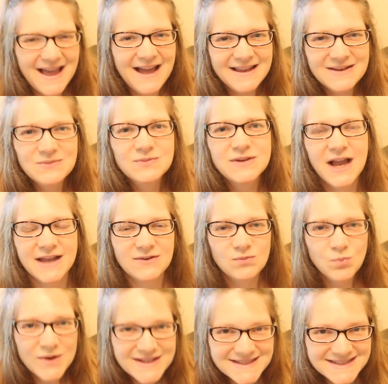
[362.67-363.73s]
that and kind
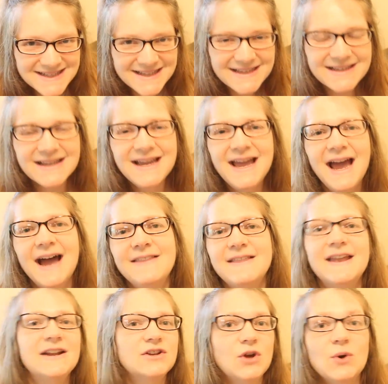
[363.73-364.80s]
of wincing, and
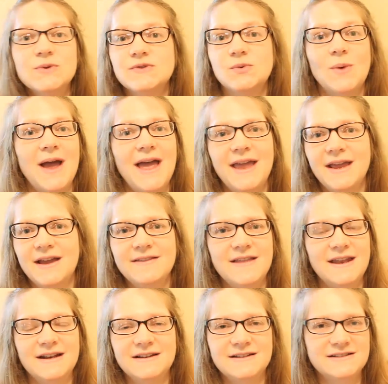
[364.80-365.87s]
then it goes away and
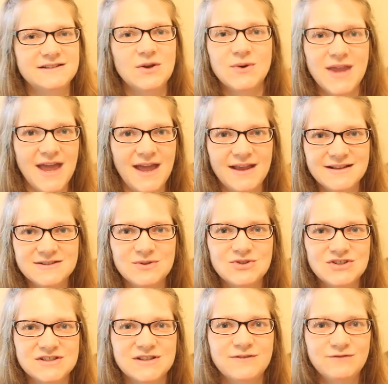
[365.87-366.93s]
then it's okay. So
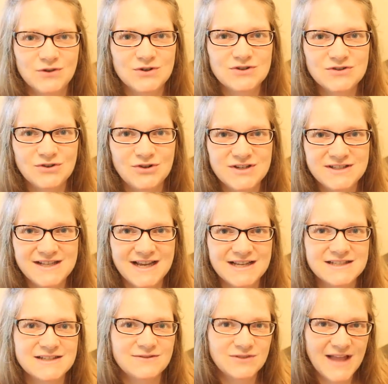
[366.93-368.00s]
it's just the first 30
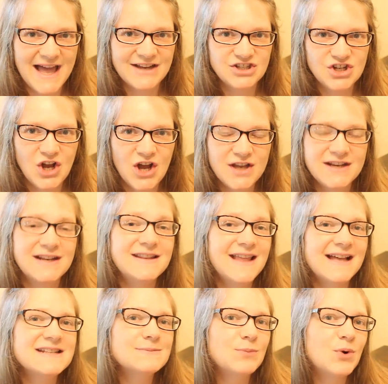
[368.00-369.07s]
seconds of latch on, and
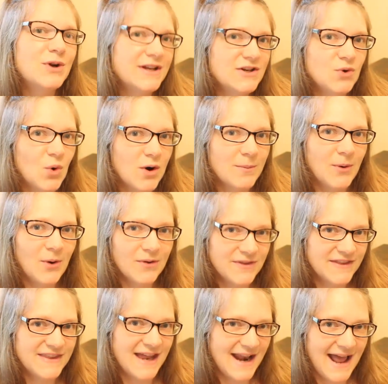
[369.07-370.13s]
that's pretty normal
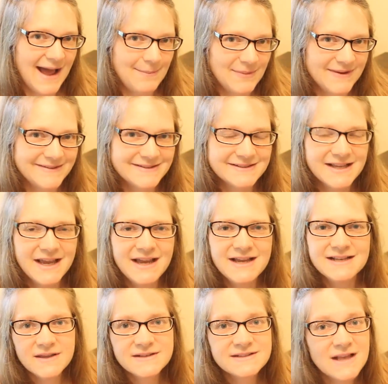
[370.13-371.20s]
that that happens.
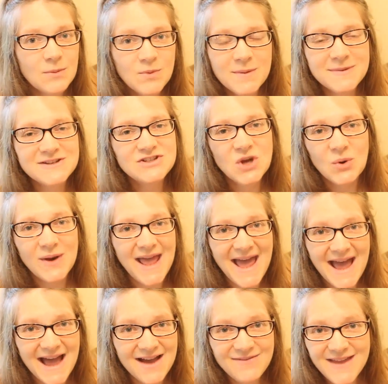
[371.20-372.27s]
Some women don't
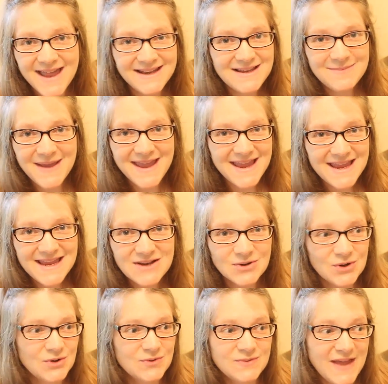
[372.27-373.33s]
have any pain,
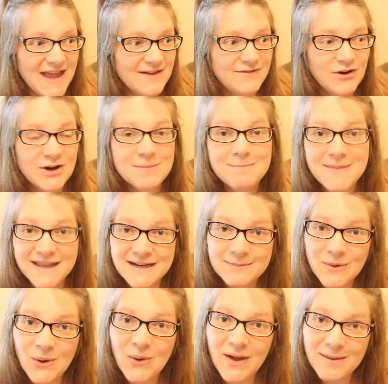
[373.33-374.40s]
or they have very
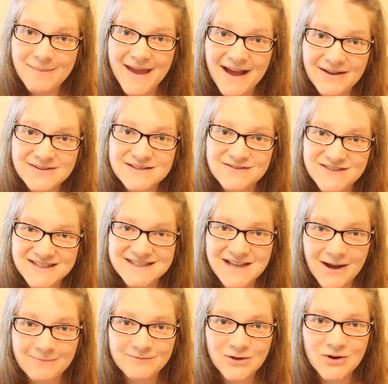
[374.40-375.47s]
minimal amounts of
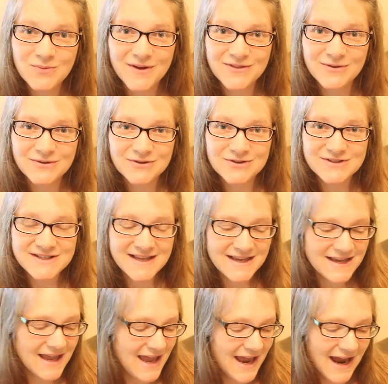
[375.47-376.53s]
discomfort when they're
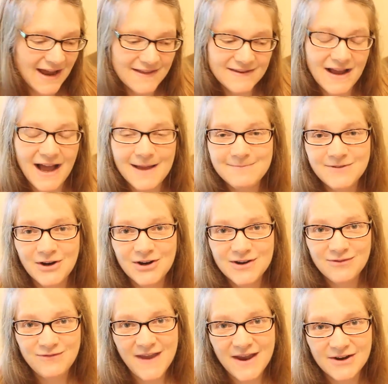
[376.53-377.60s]
nursing, and I'm
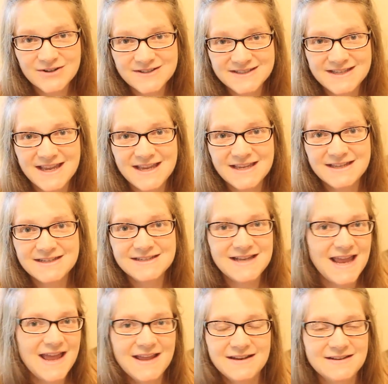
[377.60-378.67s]
very fair-skinned,
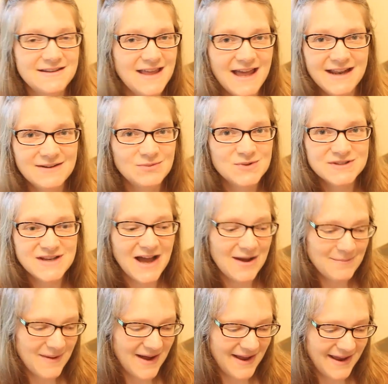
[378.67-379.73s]
and that was
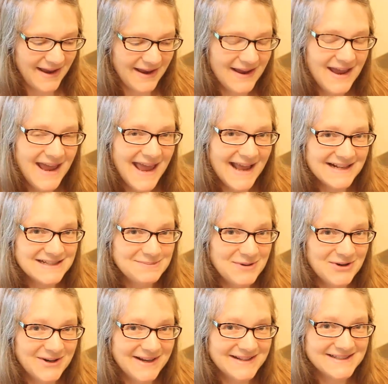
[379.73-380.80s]
not my
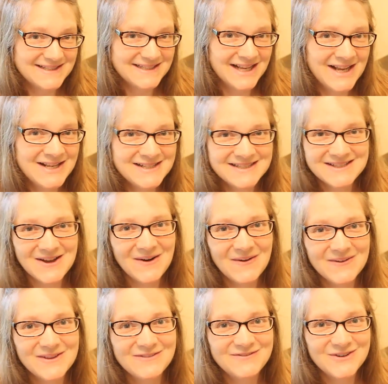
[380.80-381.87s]
experience.
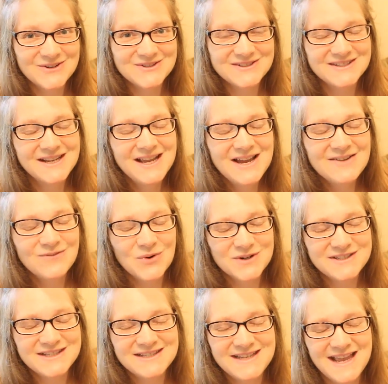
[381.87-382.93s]
So the first
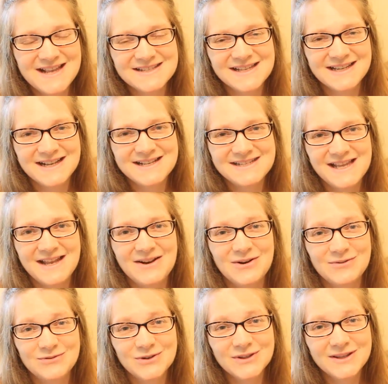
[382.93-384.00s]
14 days, like I said,
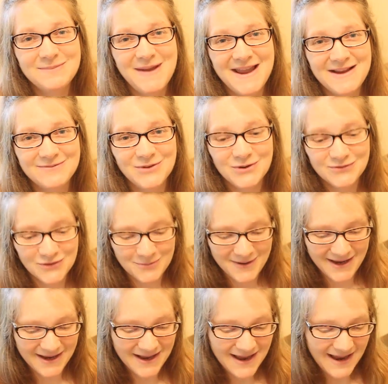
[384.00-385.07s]
are really painful for
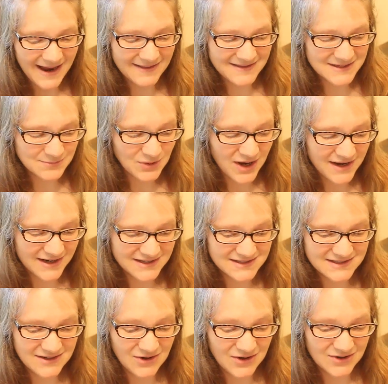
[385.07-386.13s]
me, and these
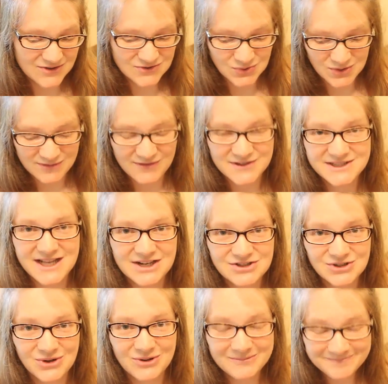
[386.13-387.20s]
products are sort of
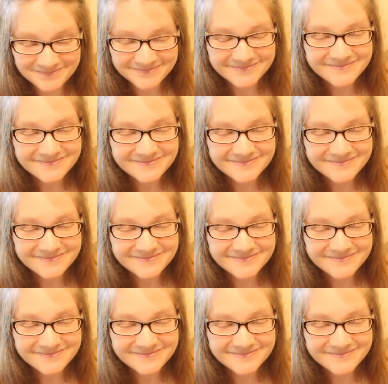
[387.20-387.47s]
essential.